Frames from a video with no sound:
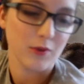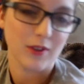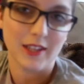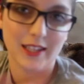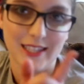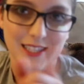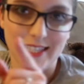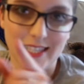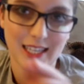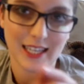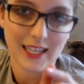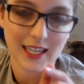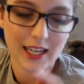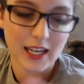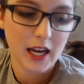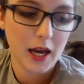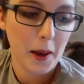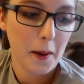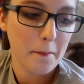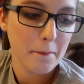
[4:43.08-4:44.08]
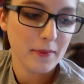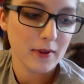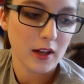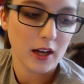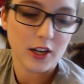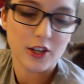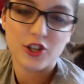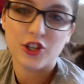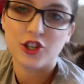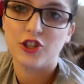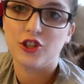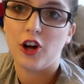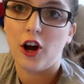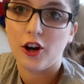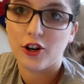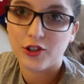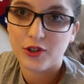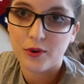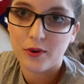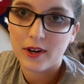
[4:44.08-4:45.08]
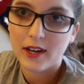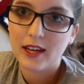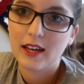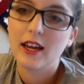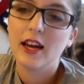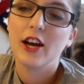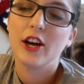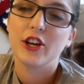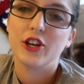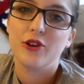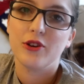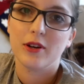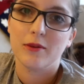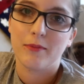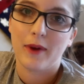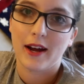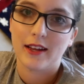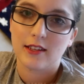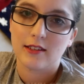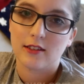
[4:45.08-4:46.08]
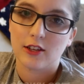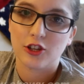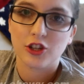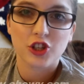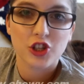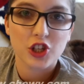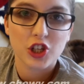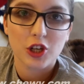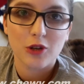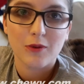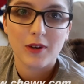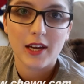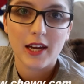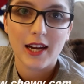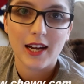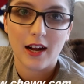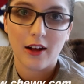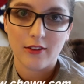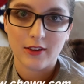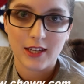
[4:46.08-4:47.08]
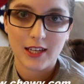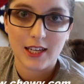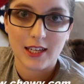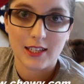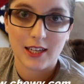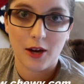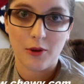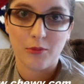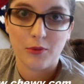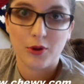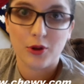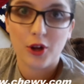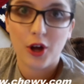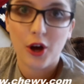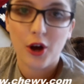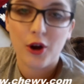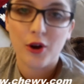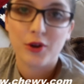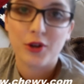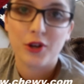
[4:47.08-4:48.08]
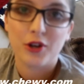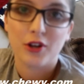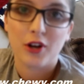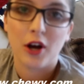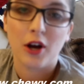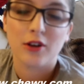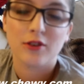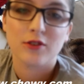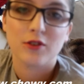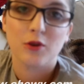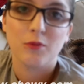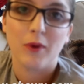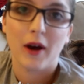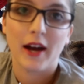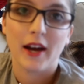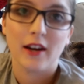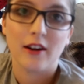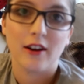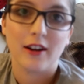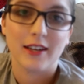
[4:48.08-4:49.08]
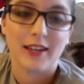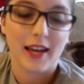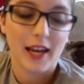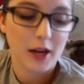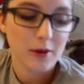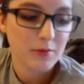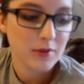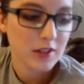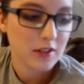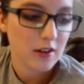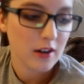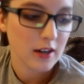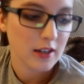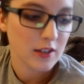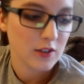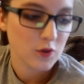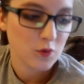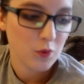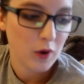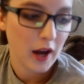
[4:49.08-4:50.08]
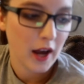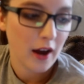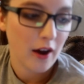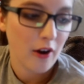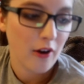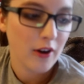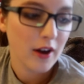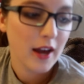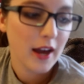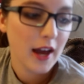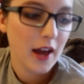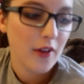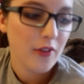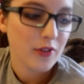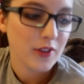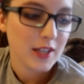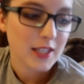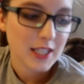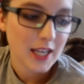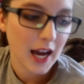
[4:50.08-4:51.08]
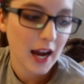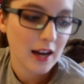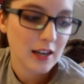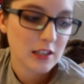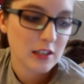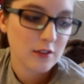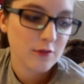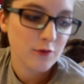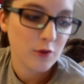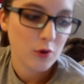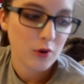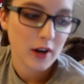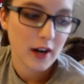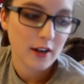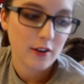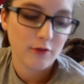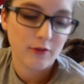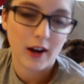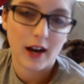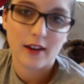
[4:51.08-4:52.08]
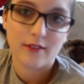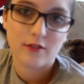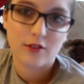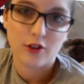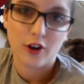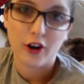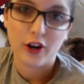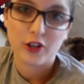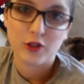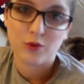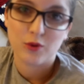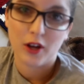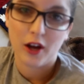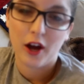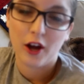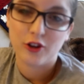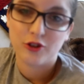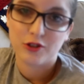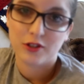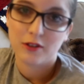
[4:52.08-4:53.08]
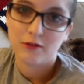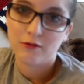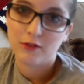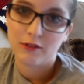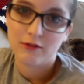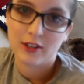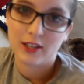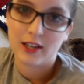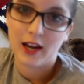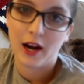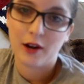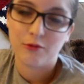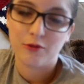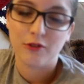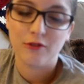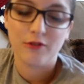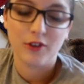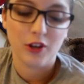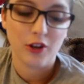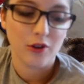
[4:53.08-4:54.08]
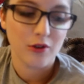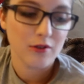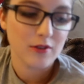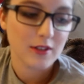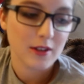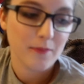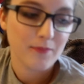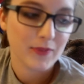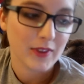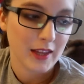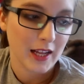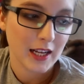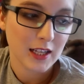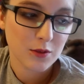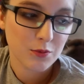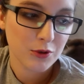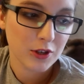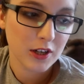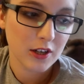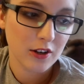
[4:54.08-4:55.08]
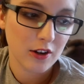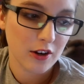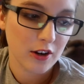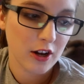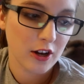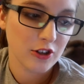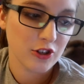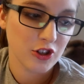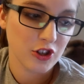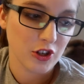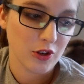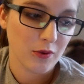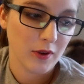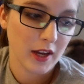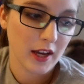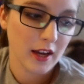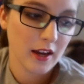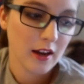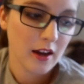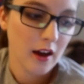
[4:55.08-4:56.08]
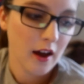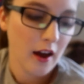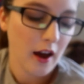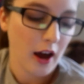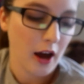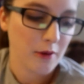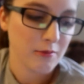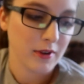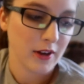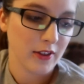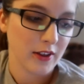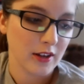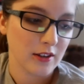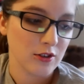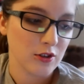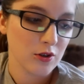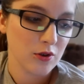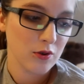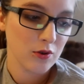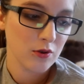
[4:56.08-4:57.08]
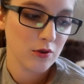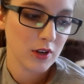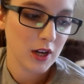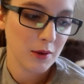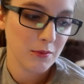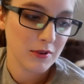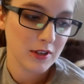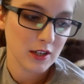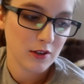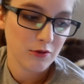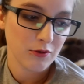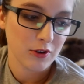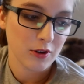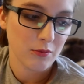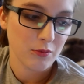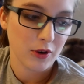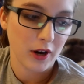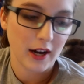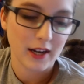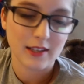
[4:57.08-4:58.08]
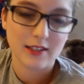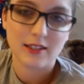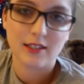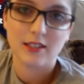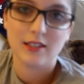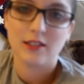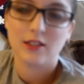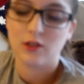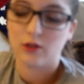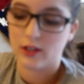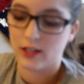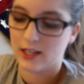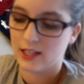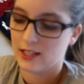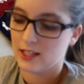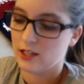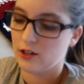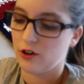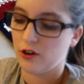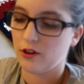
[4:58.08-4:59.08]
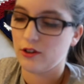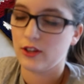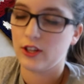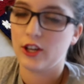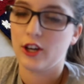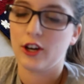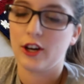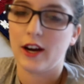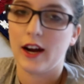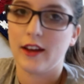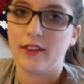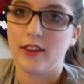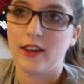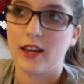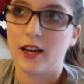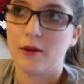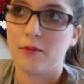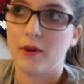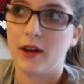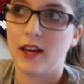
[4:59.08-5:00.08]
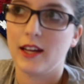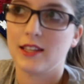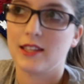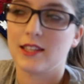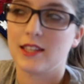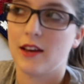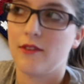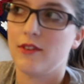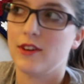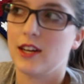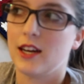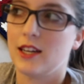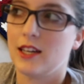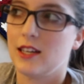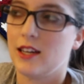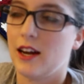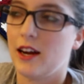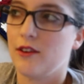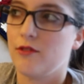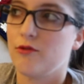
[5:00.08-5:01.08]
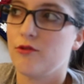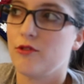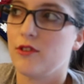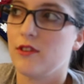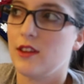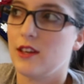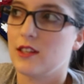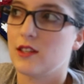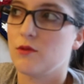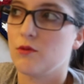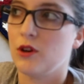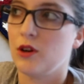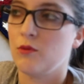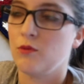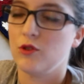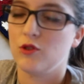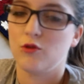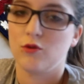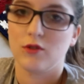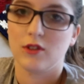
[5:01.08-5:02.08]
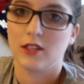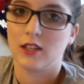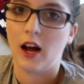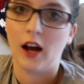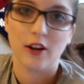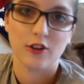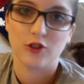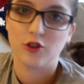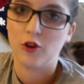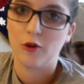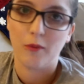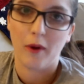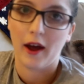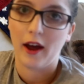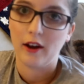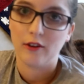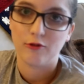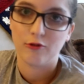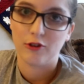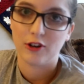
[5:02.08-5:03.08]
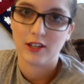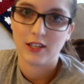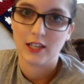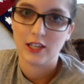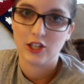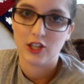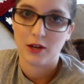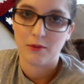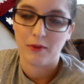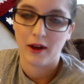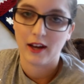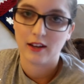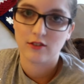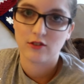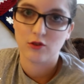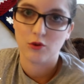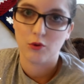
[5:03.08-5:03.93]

with a Z, plush dog toy. You can buy this on Chewy, and I'll link it down below. You can also buy it on Amazon as well. This has 4 out of 5 stars with 159 reviews. that's pretty good on Chewy. Now they do come in different prices, so like I said earlier, I think I paid $7.99 for this one, which was not too bad for a TJ Maxx